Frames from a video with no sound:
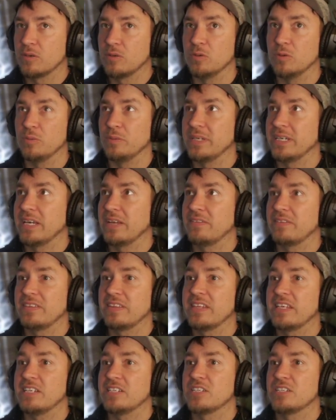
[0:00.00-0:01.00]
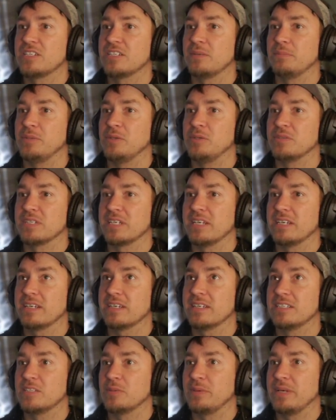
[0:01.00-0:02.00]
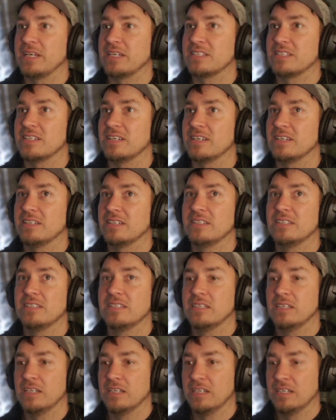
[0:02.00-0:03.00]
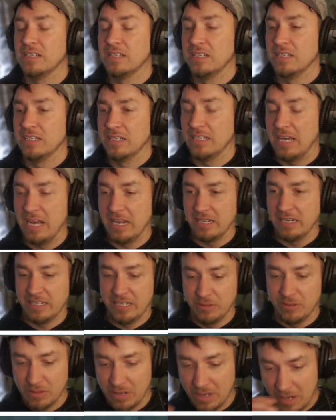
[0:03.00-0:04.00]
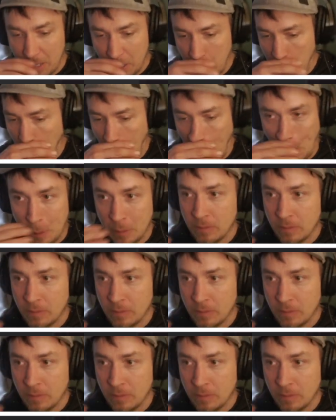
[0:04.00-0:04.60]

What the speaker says: Cool. We get this music as we enter Anarchy Online.